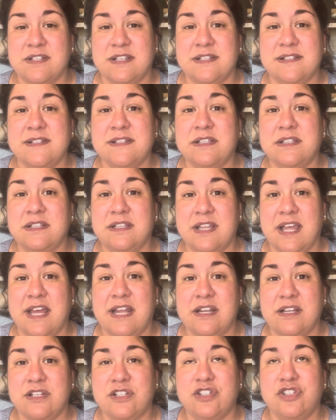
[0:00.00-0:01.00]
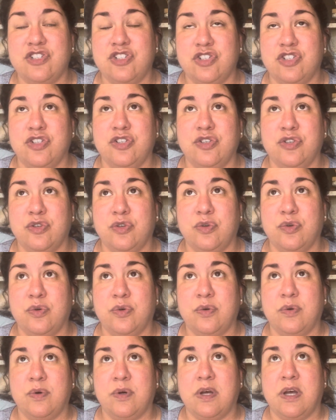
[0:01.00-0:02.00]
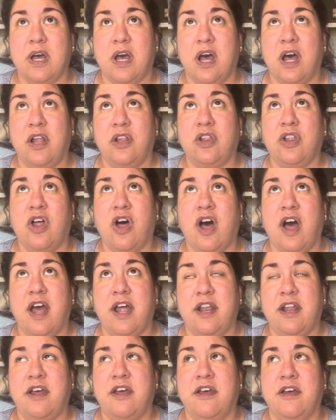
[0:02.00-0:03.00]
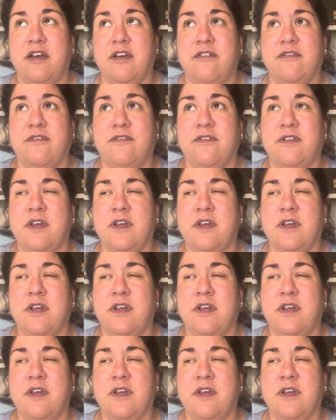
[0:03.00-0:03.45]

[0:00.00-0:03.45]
it's led us to a lot of